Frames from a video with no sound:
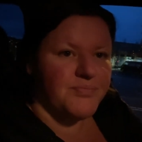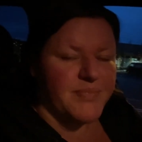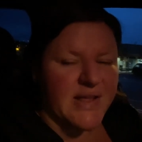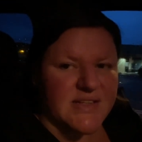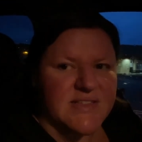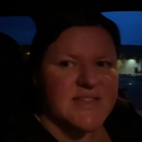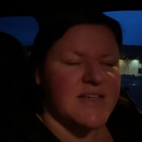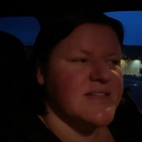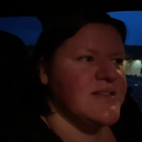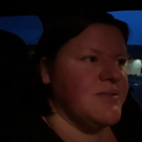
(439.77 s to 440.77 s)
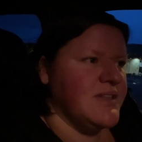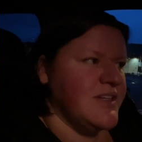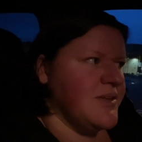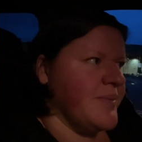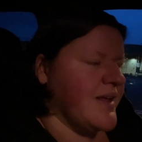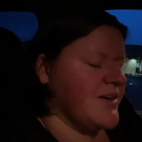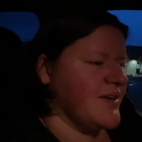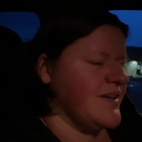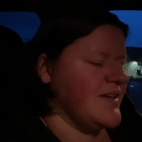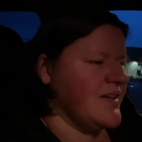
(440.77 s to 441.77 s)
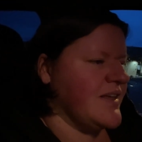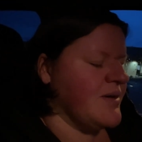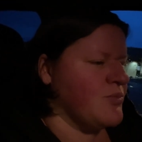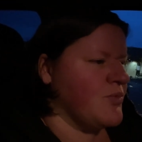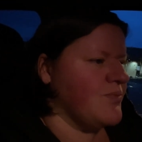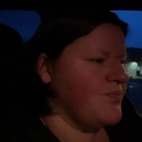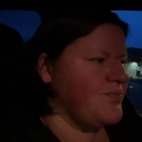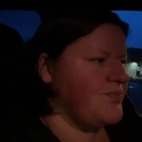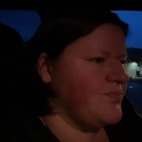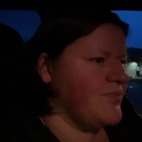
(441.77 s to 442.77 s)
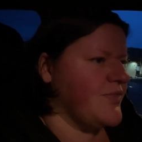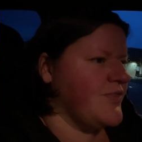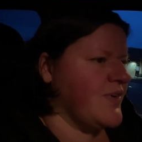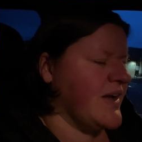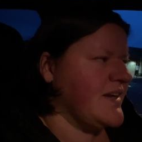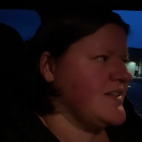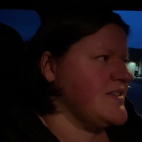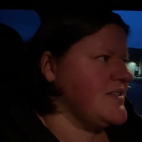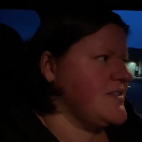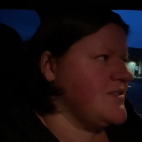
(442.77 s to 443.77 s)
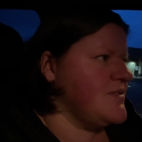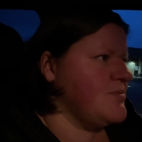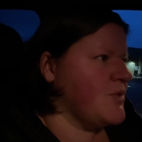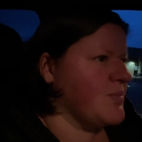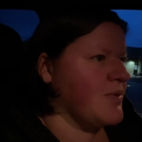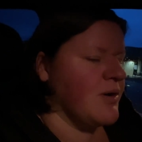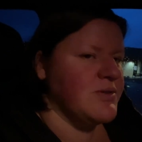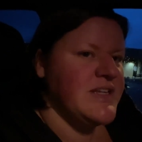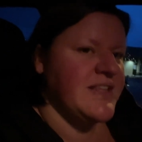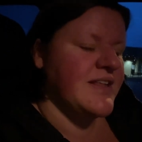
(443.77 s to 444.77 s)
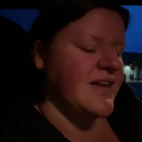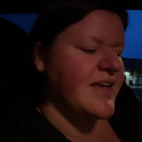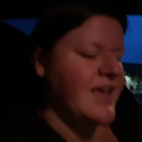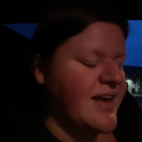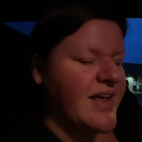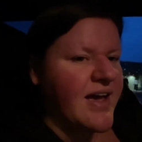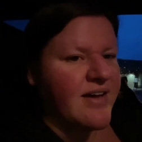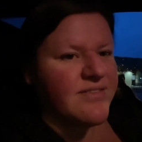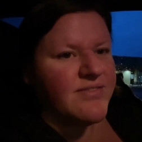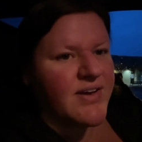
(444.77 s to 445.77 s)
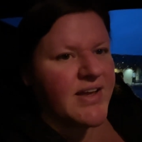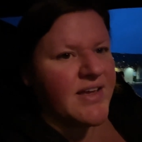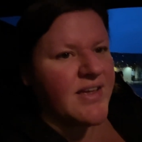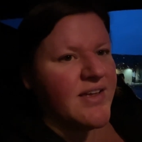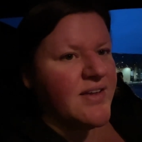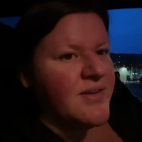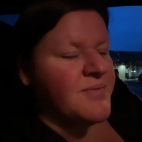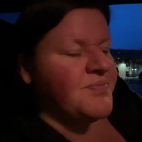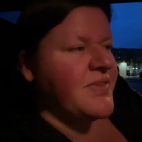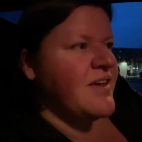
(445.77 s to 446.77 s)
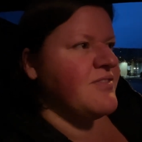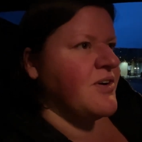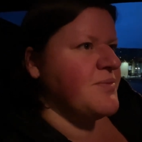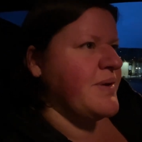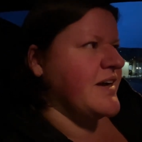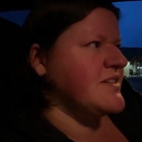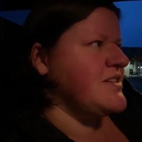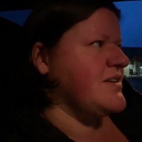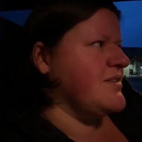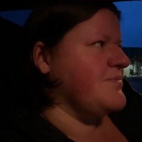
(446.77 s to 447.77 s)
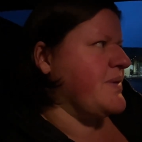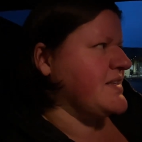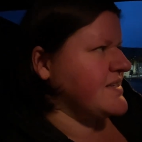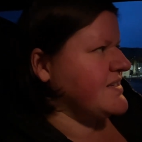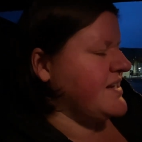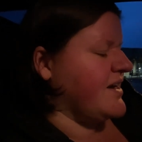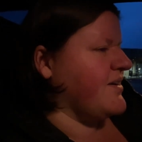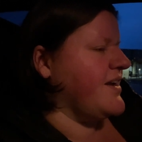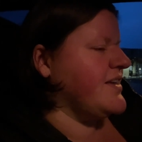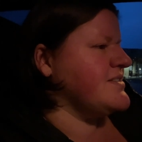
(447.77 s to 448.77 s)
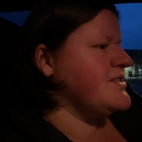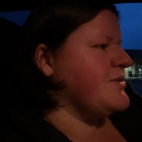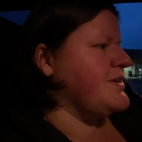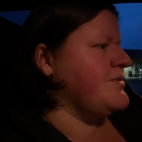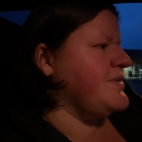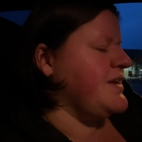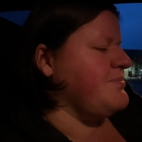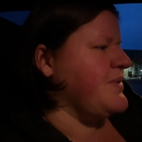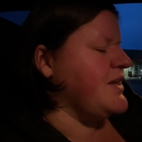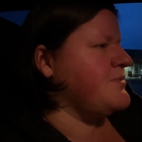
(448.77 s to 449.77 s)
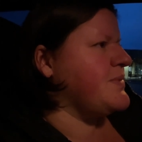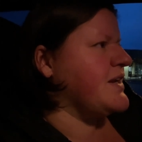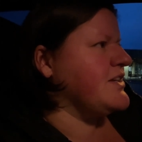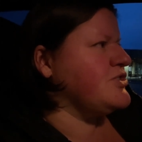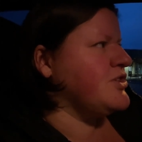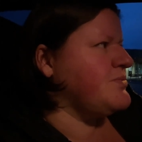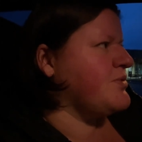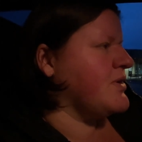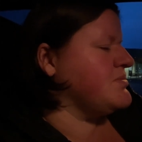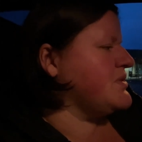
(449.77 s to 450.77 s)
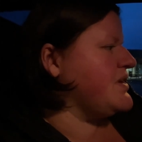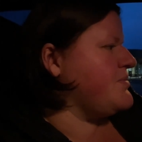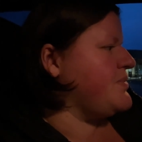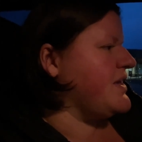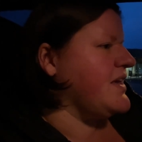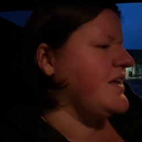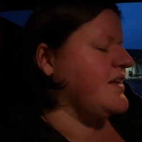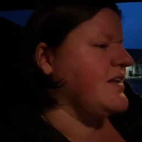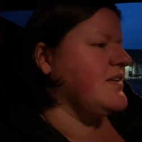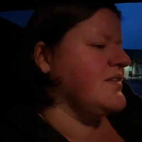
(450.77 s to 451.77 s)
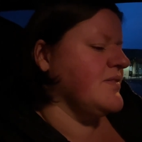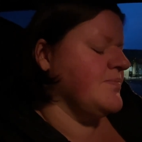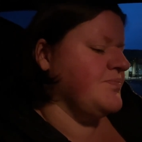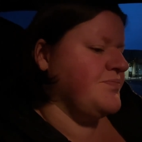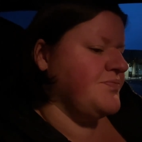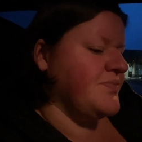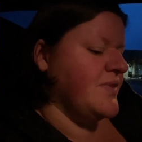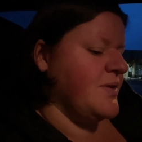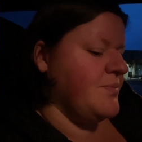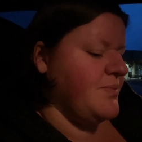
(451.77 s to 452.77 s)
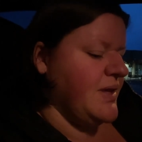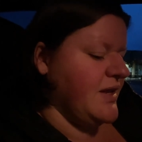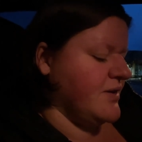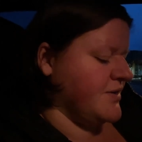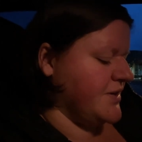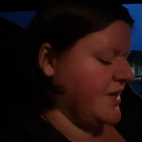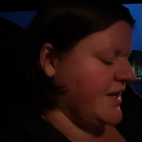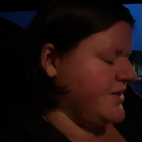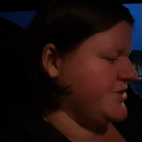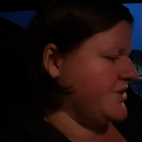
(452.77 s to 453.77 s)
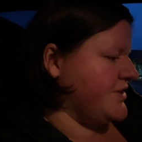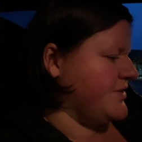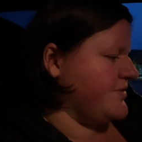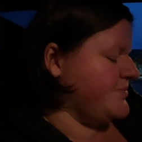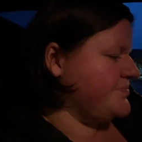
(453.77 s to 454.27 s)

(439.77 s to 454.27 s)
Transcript: balance things out a little better and find more protein that I can have. I have gone back to pescatarian, so I don't eat meat, but I should probably be eating meat on occasion.